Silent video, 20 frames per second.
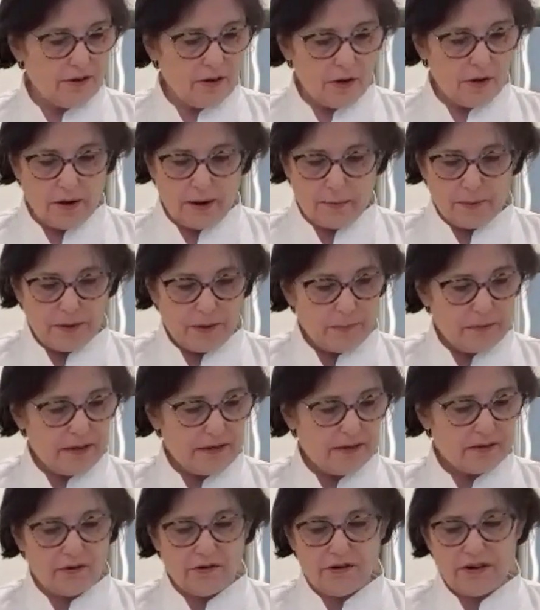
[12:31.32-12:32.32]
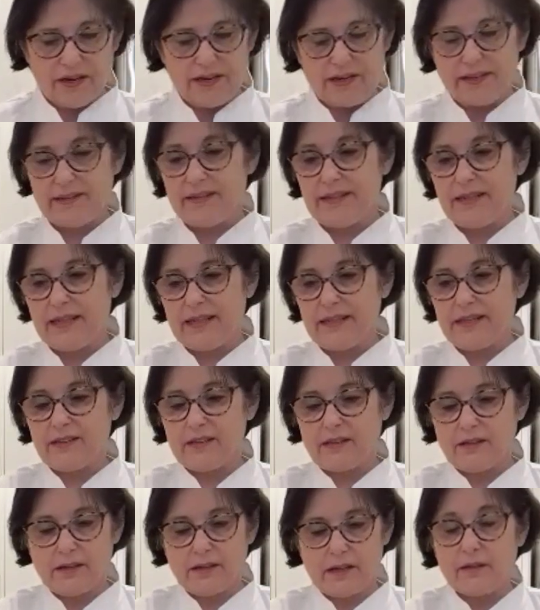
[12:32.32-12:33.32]
I put him in his crate because he likes
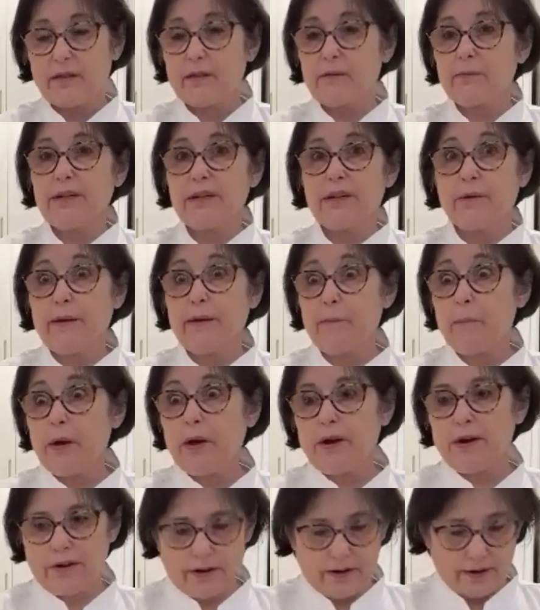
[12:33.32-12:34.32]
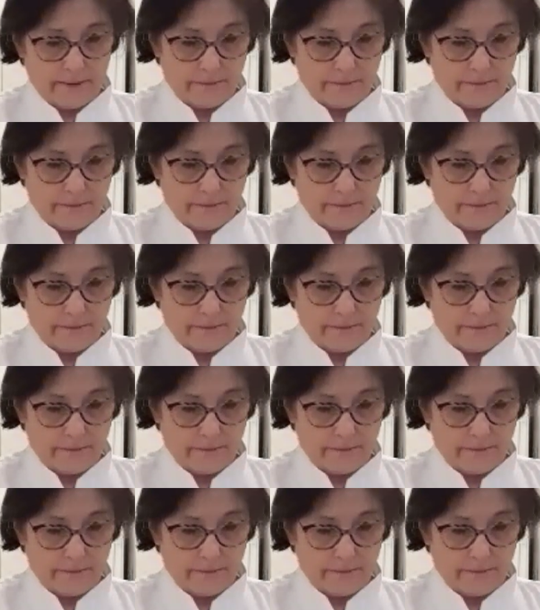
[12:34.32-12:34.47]
to look out the window and bark.